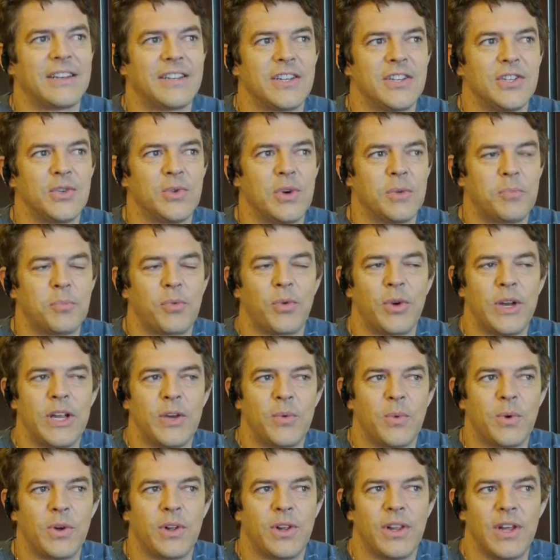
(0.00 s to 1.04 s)
do a
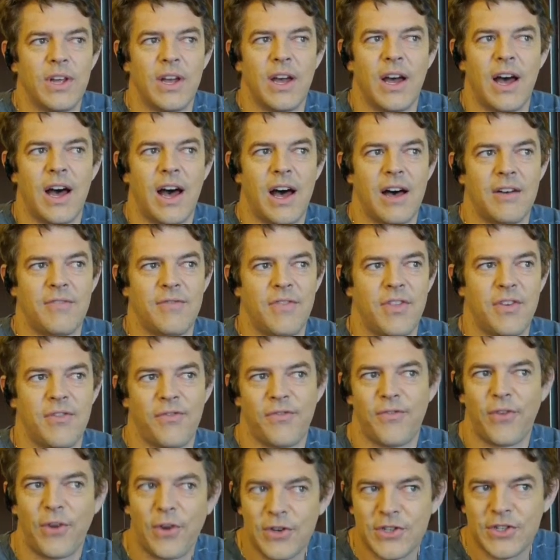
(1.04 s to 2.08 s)
prequel of the
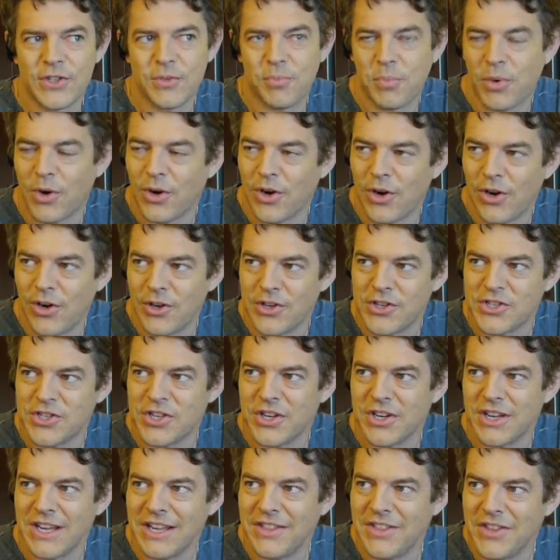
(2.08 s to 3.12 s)
first Purge
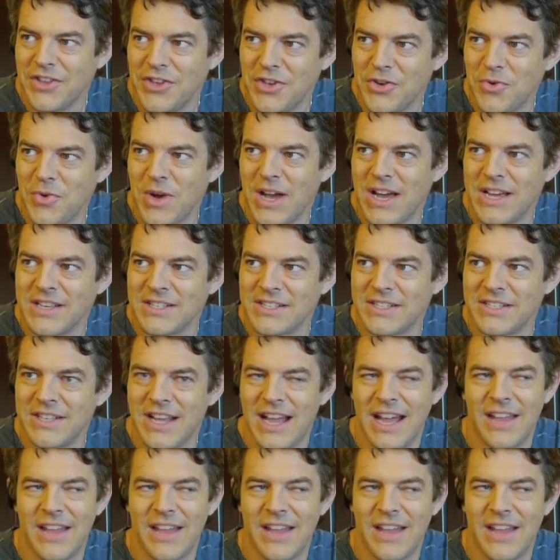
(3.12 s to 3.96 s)
in the U.S.